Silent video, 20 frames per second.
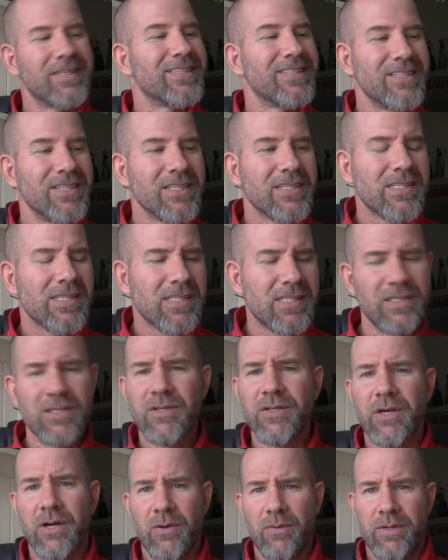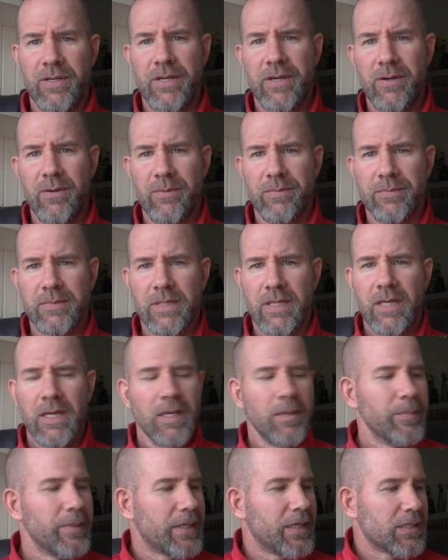you still don't know.
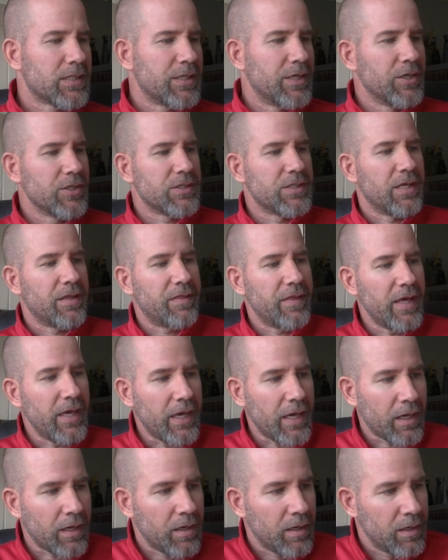Because here's the thing.